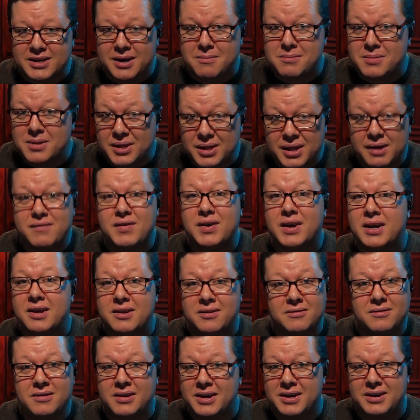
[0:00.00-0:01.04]
I'm loving
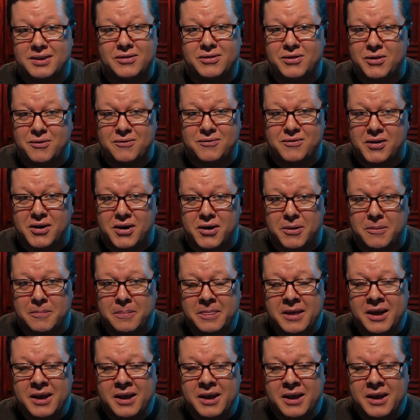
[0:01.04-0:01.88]
it so far.